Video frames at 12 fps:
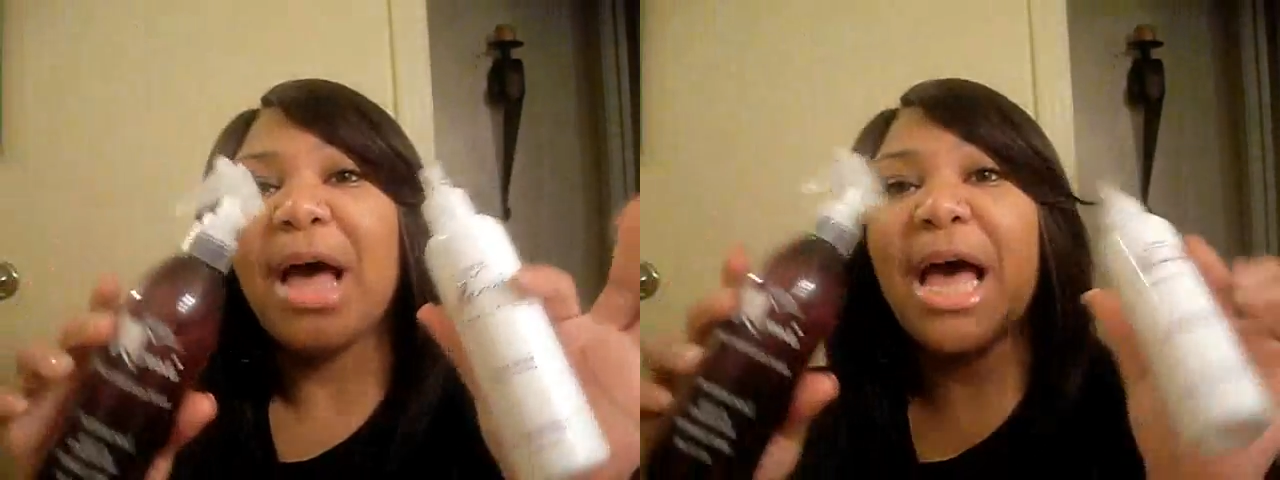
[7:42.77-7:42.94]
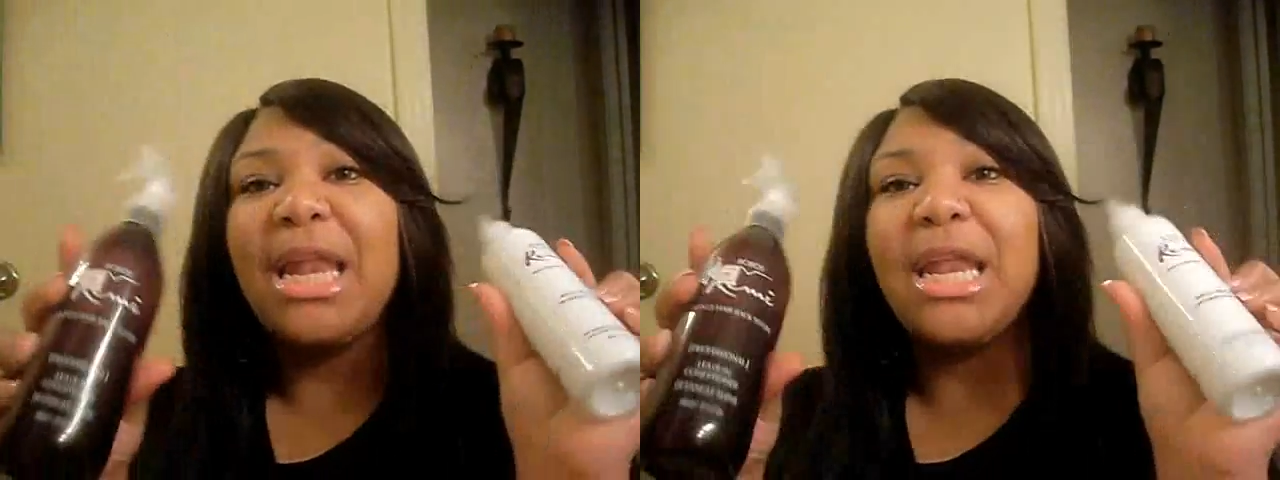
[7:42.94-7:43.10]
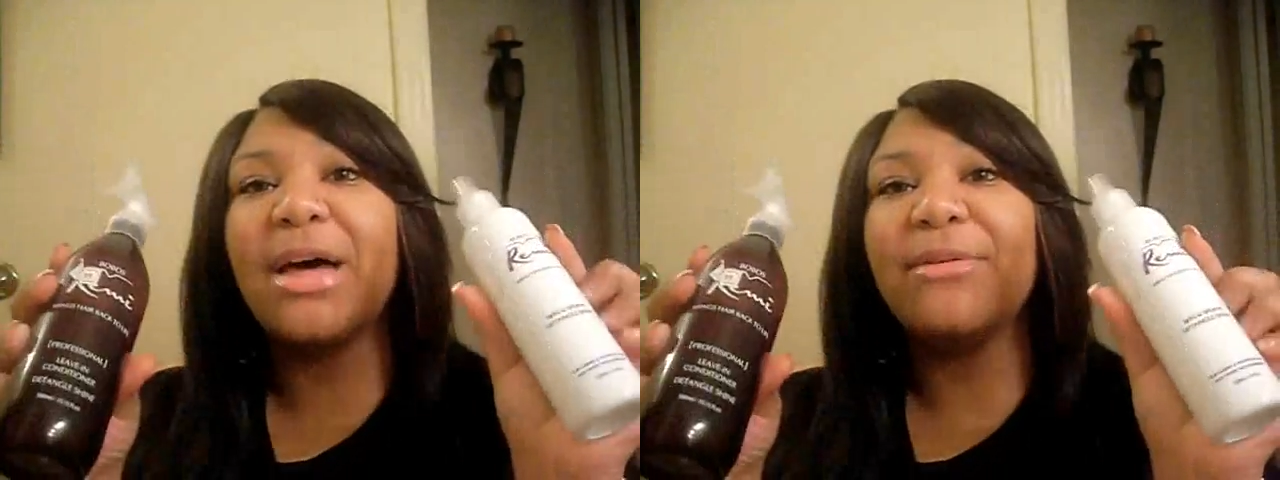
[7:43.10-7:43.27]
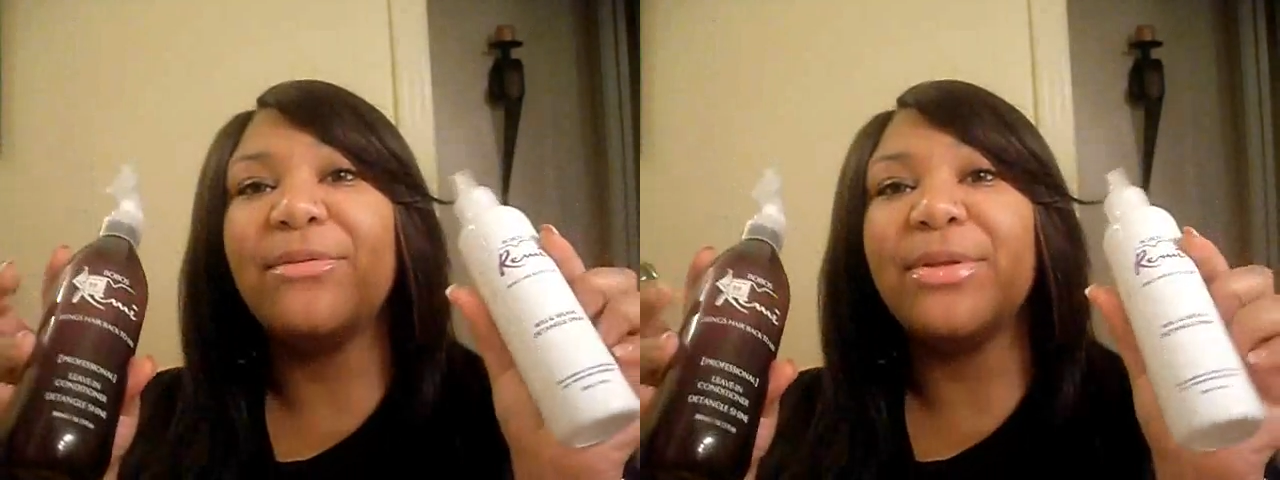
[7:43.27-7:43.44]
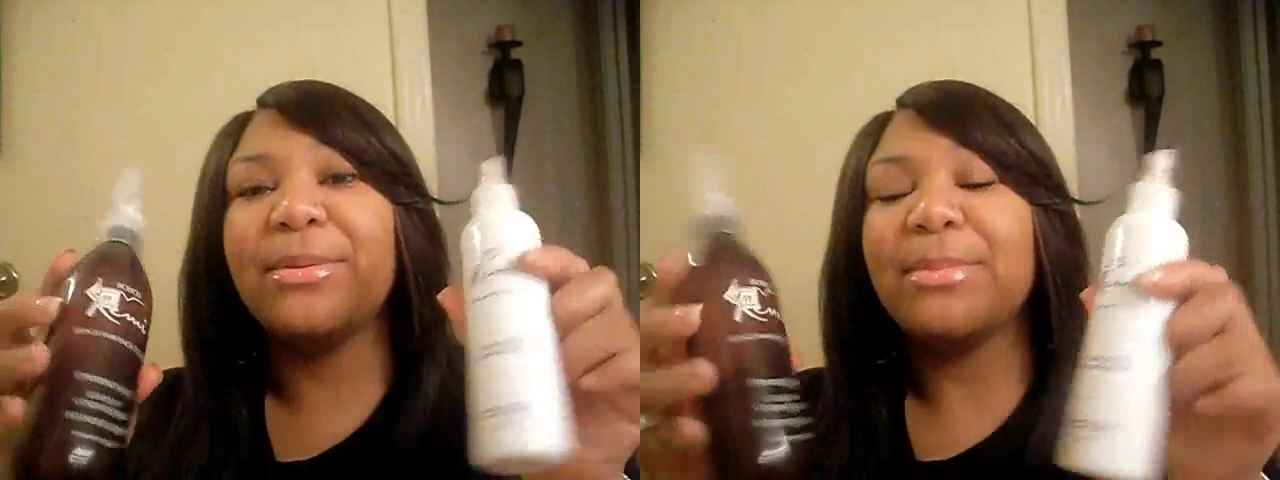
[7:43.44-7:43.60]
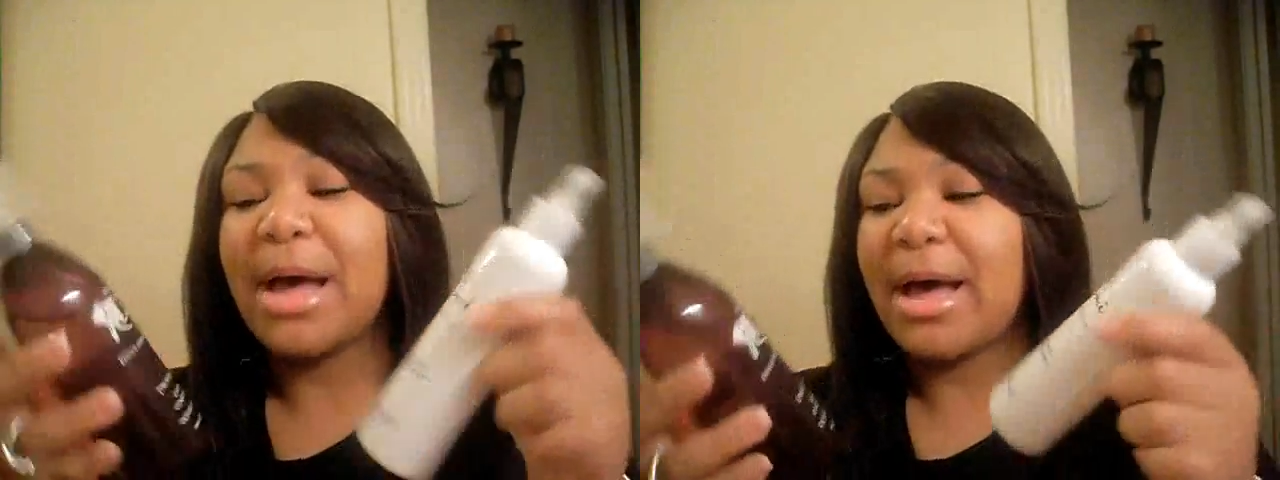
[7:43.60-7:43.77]
I love
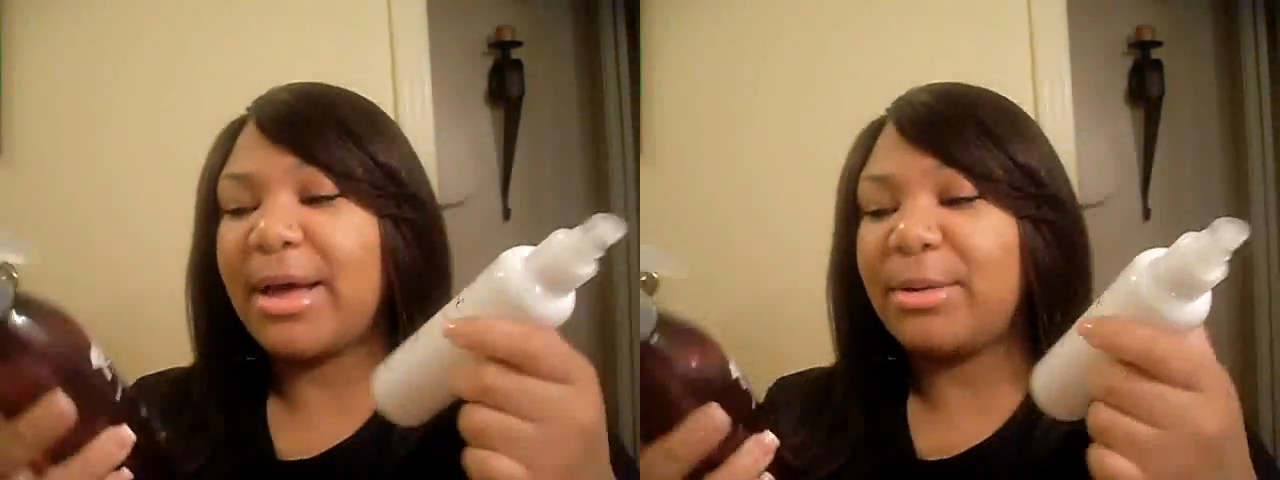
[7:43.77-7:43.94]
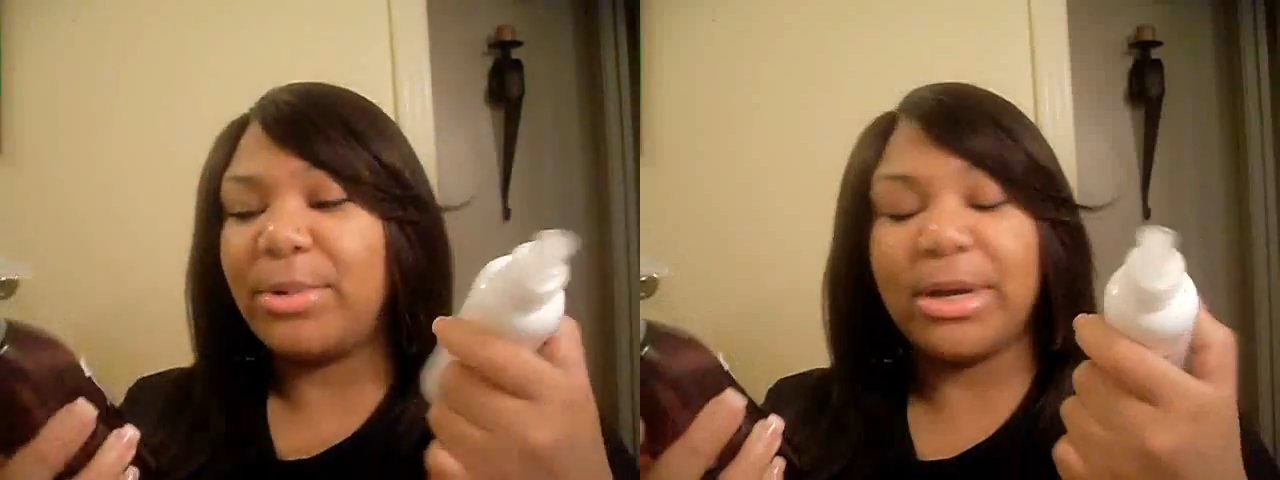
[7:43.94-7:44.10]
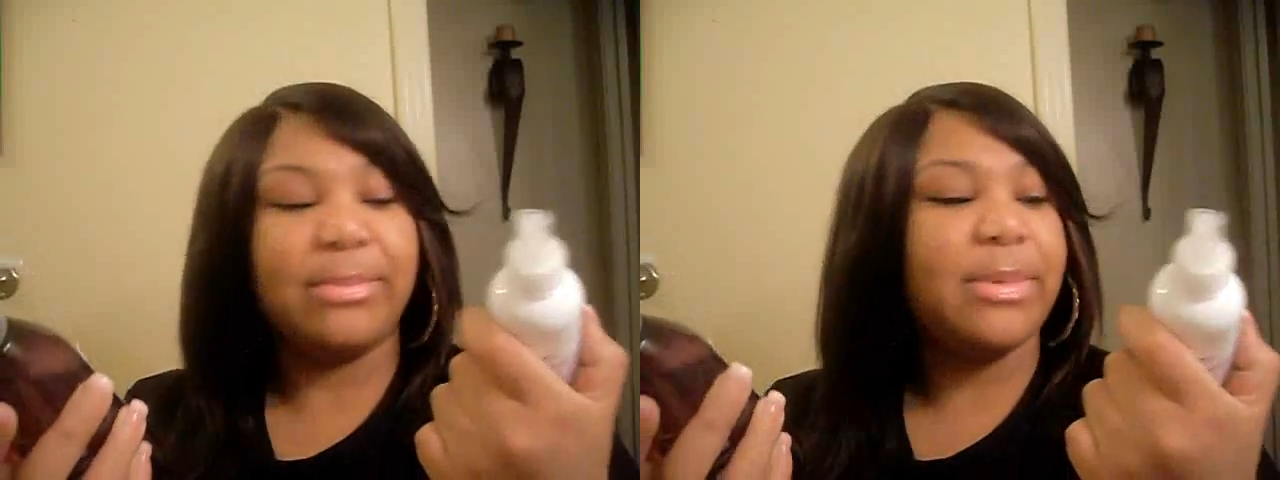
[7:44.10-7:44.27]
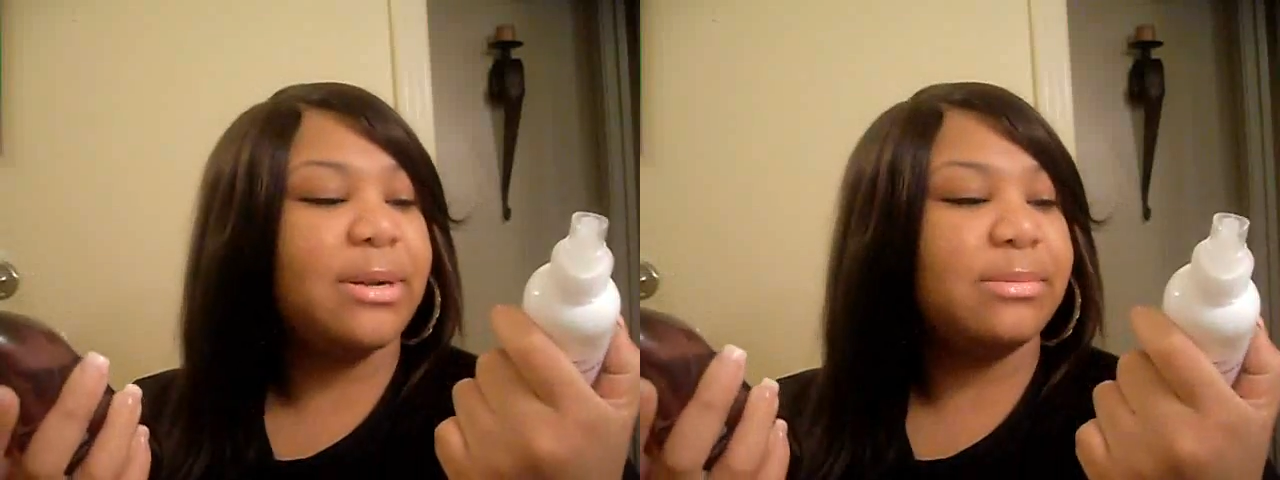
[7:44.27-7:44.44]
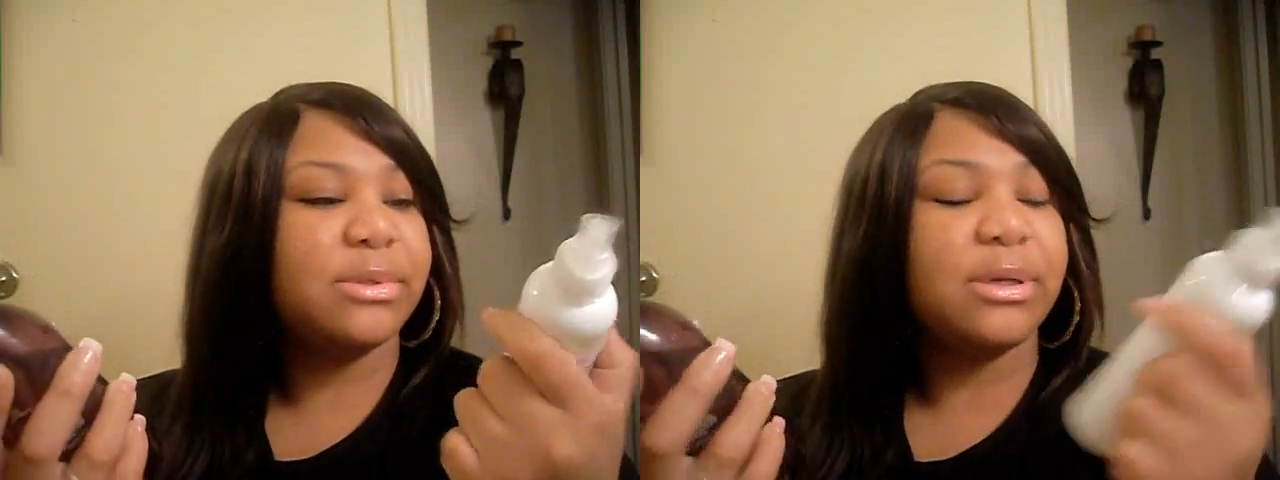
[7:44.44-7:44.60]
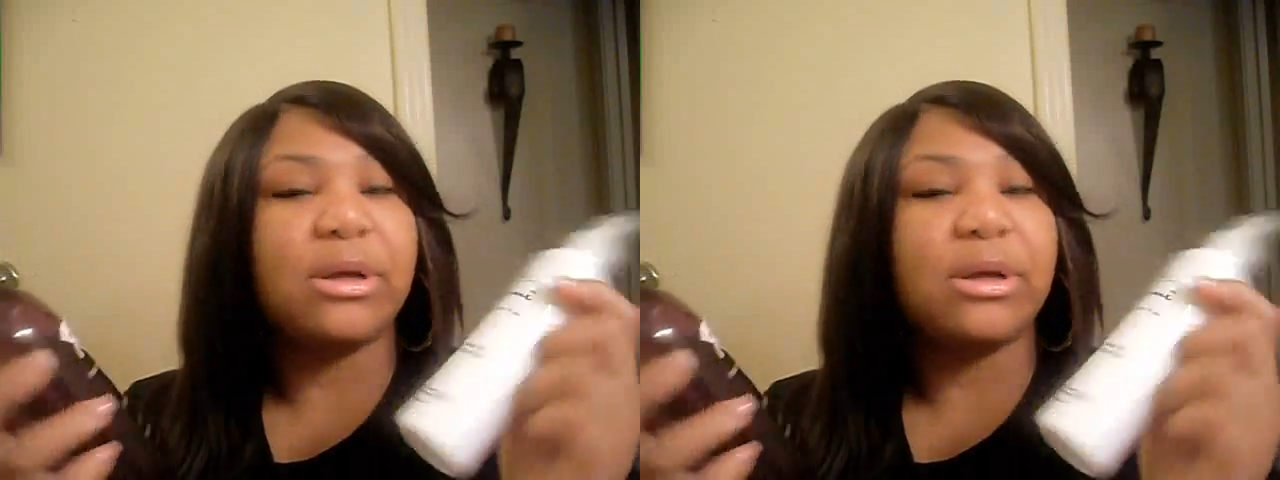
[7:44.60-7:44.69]
them. I recommend them